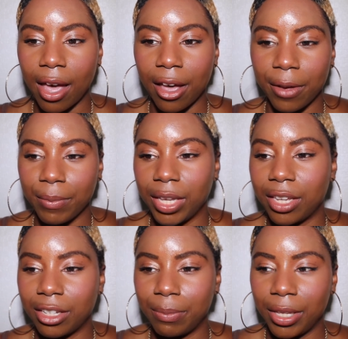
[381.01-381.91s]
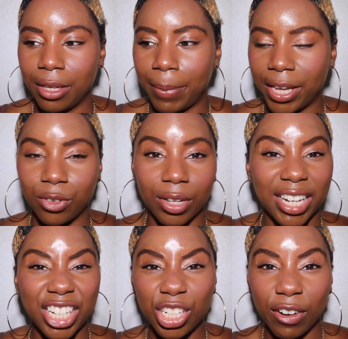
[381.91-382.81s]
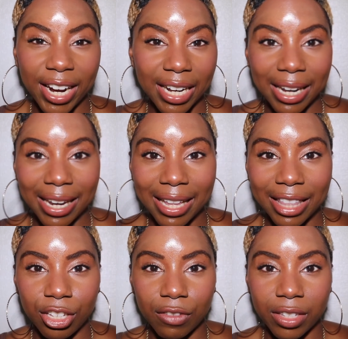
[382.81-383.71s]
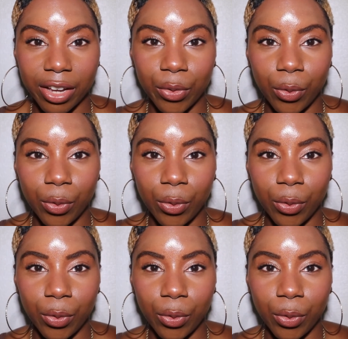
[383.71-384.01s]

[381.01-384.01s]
It could be based on any training that you've done.